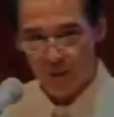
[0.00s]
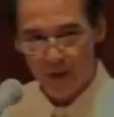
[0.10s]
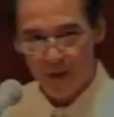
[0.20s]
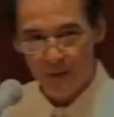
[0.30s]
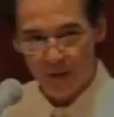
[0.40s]

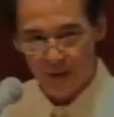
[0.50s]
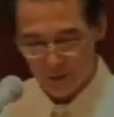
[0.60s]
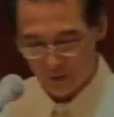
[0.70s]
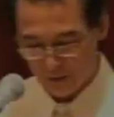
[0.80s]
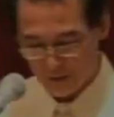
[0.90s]
behavioral
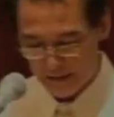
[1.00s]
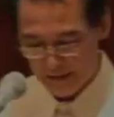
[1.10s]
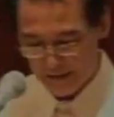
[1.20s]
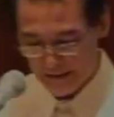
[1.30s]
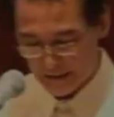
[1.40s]
ecology
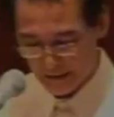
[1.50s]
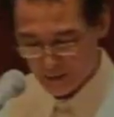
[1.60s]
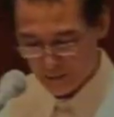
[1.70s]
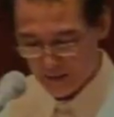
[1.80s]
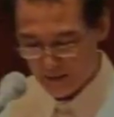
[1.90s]
as
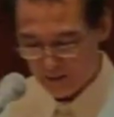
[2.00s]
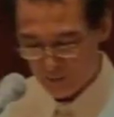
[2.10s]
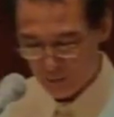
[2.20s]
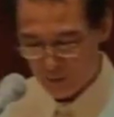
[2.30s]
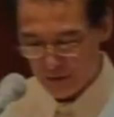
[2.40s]
well as
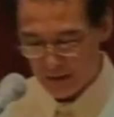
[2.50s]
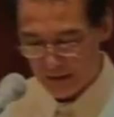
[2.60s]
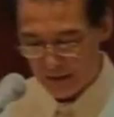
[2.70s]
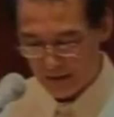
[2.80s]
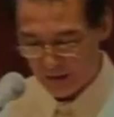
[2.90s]

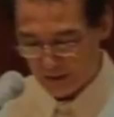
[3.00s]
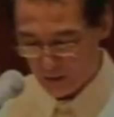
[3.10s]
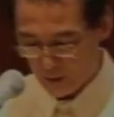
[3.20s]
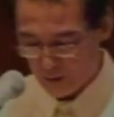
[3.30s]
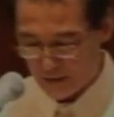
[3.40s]
evolutionary
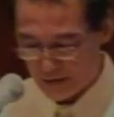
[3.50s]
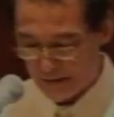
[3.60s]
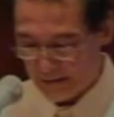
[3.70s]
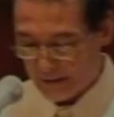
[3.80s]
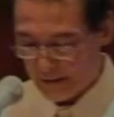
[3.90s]
biology
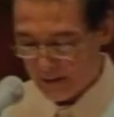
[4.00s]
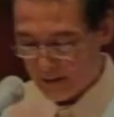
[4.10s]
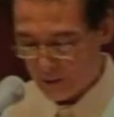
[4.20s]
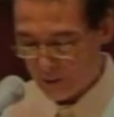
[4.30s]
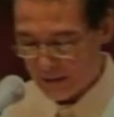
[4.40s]
in
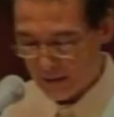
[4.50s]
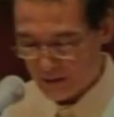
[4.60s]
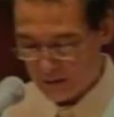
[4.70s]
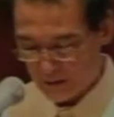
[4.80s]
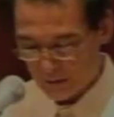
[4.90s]

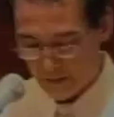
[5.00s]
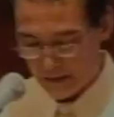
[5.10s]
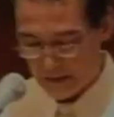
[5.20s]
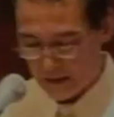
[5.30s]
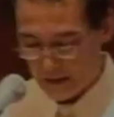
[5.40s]
2000 by
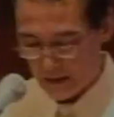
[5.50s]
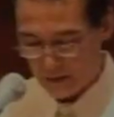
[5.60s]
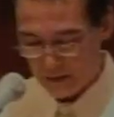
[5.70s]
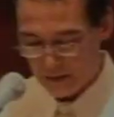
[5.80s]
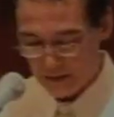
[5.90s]
the
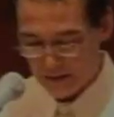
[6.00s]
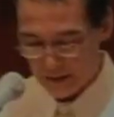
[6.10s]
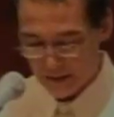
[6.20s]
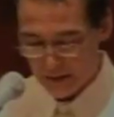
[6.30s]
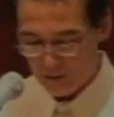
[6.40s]
National
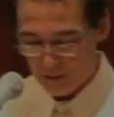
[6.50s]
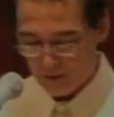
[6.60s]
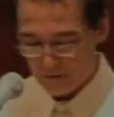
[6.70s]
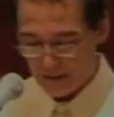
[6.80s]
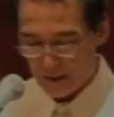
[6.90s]
Academy
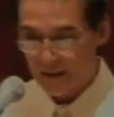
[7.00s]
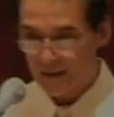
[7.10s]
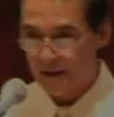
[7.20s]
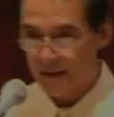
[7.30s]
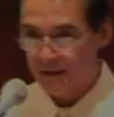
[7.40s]
of
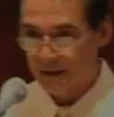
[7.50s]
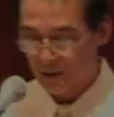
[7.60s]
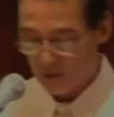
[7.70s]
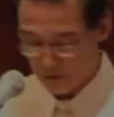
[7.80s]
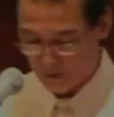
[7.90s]
Science and
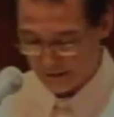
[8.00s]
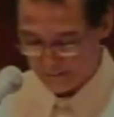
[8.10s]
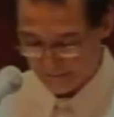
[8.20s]
Technology.